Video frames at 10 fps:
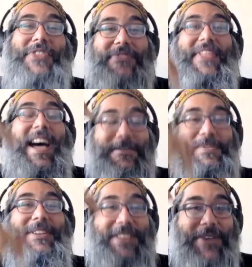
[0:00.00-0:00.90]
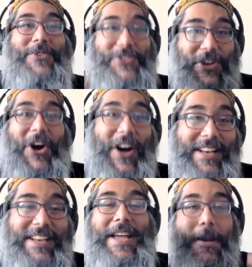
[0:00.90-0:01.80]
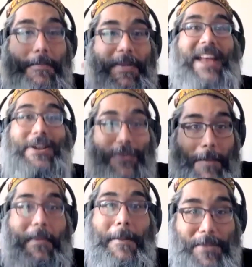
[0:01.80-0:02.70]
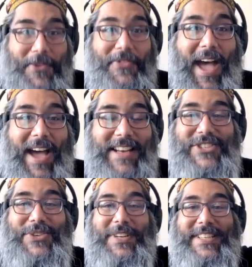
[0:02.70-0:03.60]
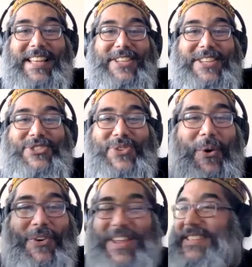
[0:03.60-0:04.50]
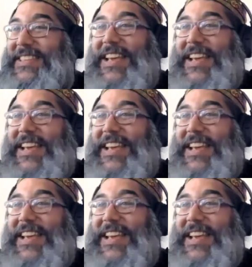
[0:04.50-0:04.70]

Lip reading: that that building was on. Betty remembered that. And she would tell us stories